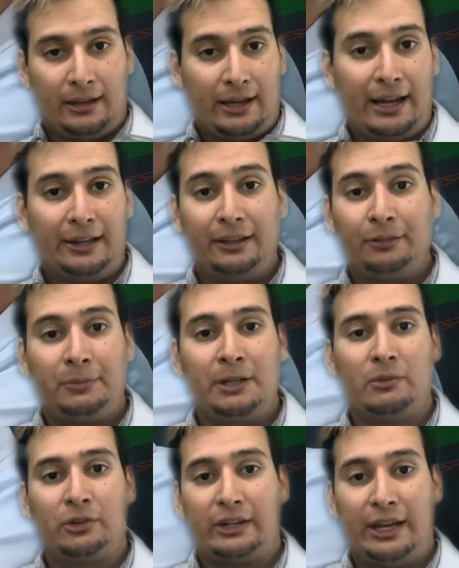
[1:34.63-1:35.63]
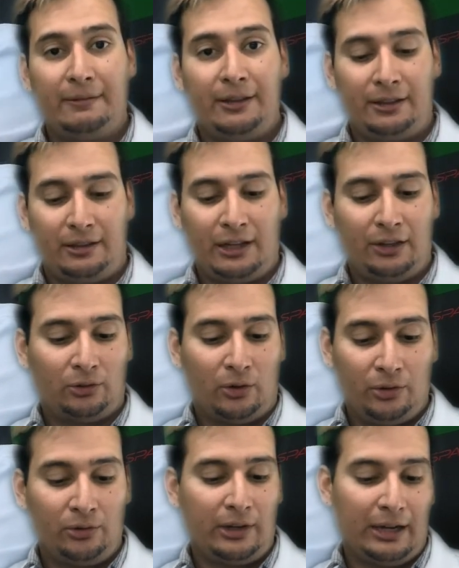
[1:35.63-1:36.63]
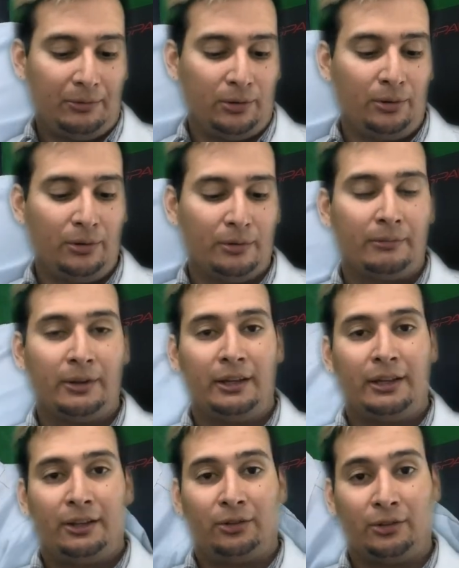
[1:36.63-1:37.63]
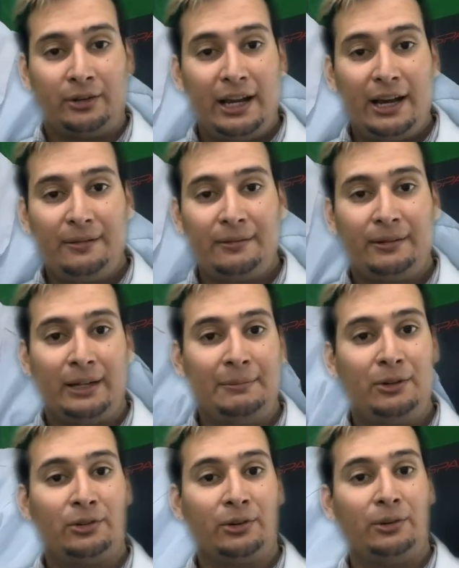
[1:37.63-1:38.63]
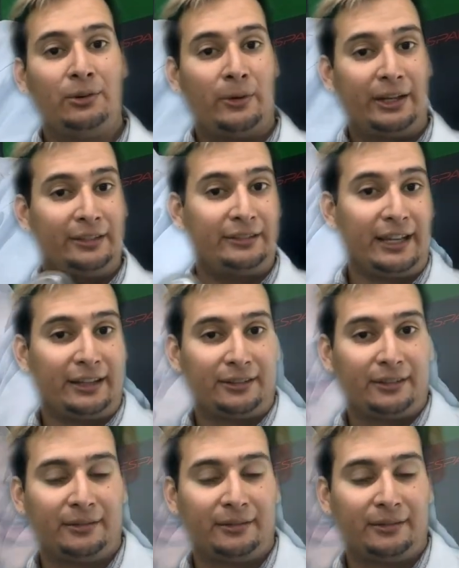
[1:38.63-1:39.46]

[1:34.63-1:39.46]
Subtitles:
And that's pretty much everything. That's all you have to do. So now let me show you what is next.